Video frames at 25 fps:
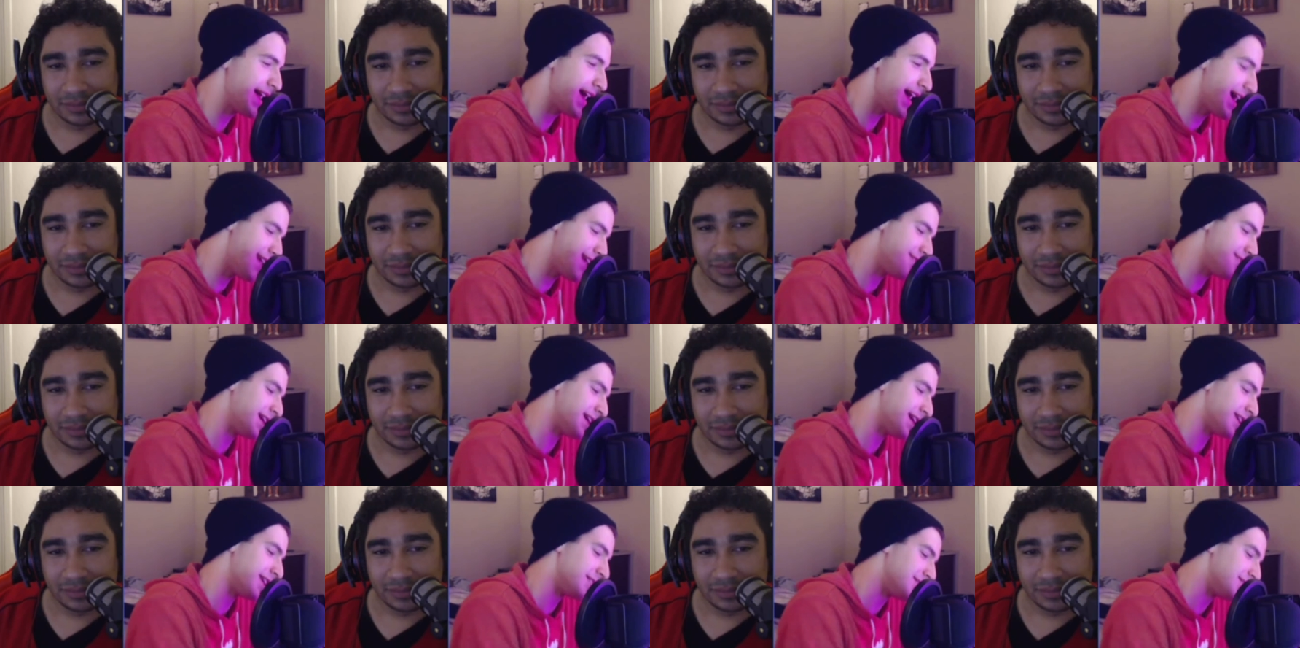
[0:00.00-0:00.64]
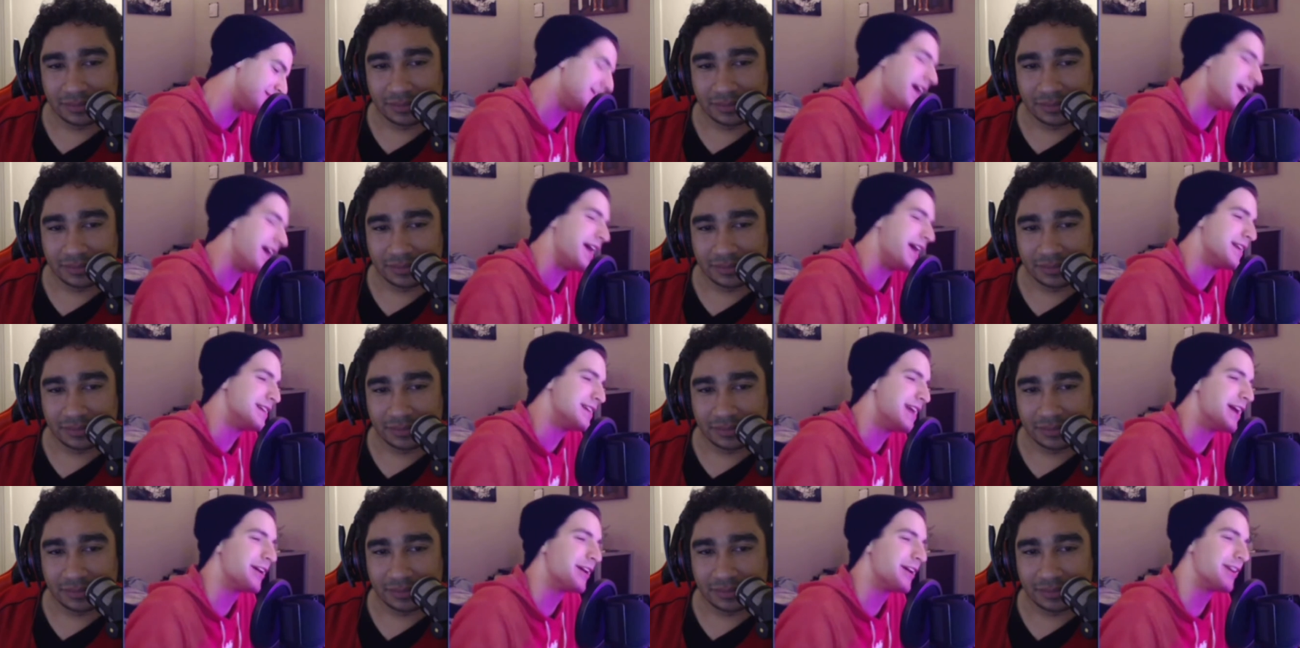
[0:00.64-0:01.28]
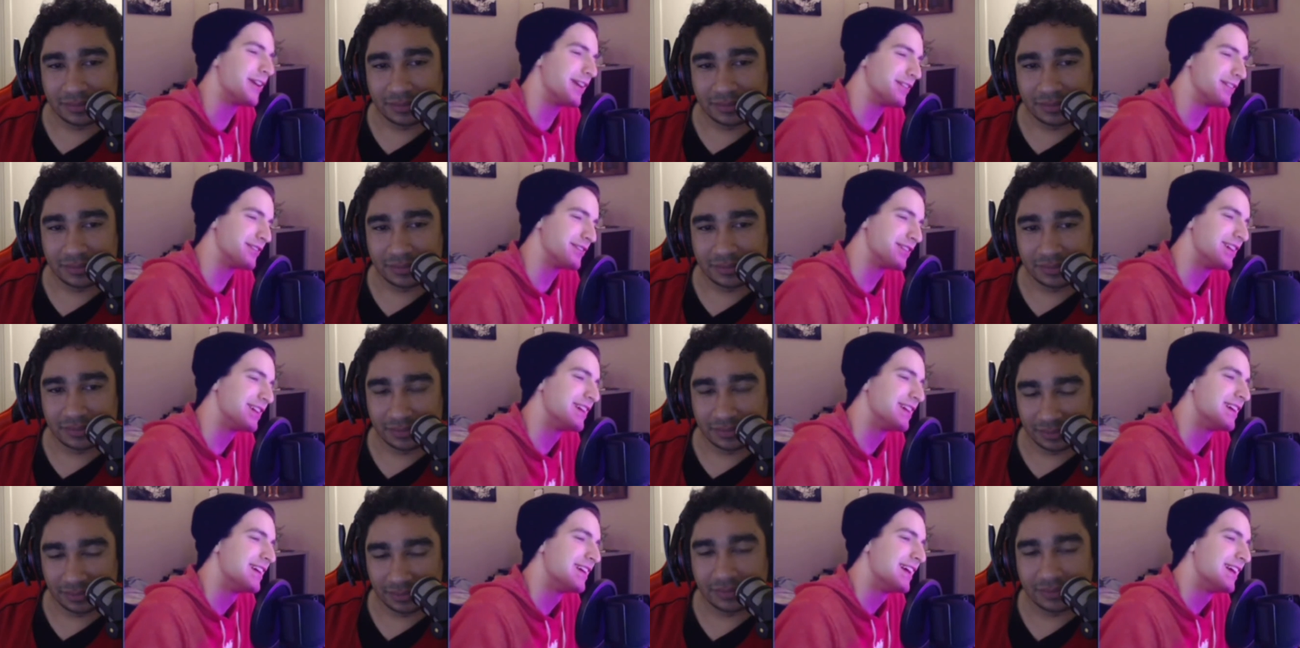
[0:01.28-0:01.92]
Speaker 1: have like a set narrative,
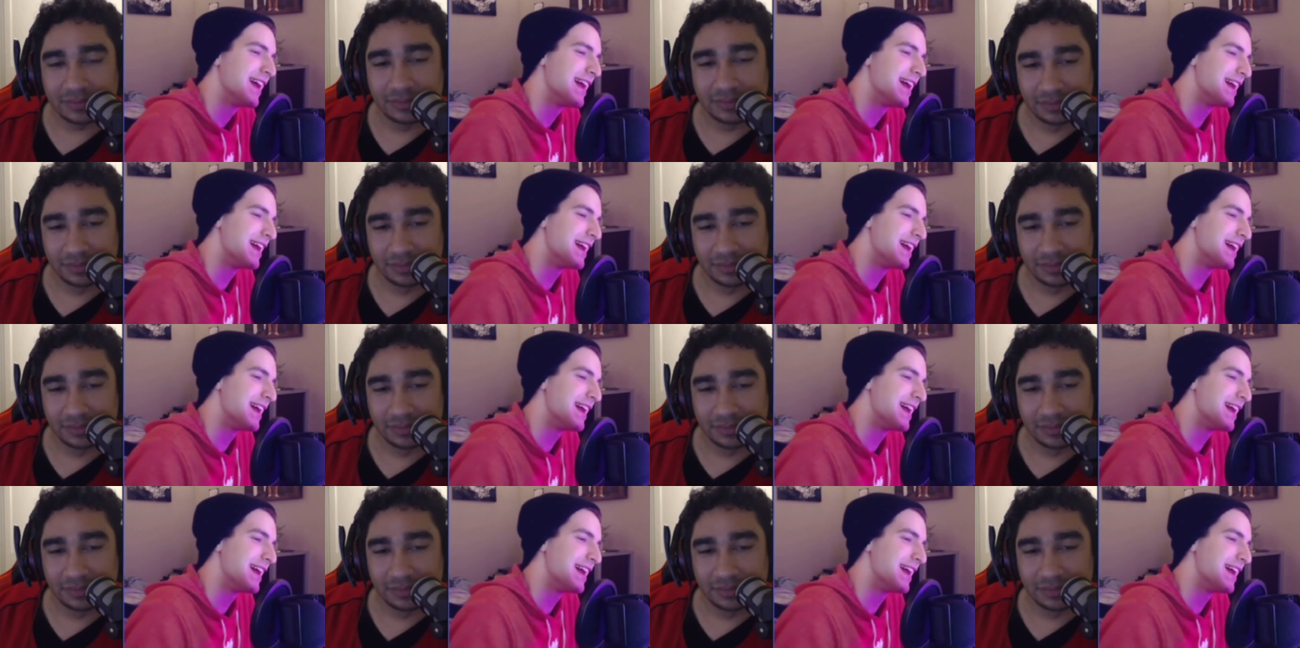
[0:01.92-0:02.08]
mm-hmm.